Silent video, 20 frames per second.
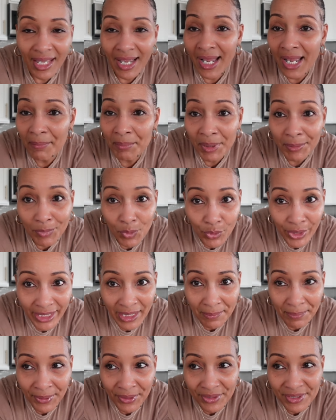I'm a
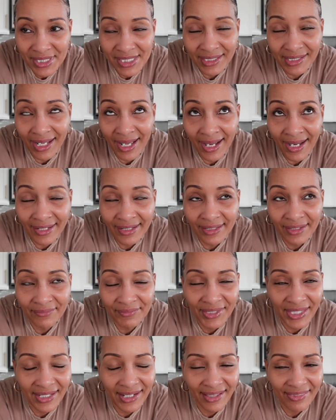morning person. I
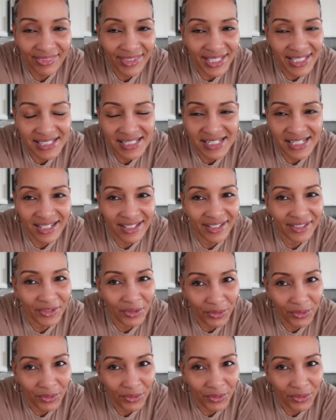love getting things done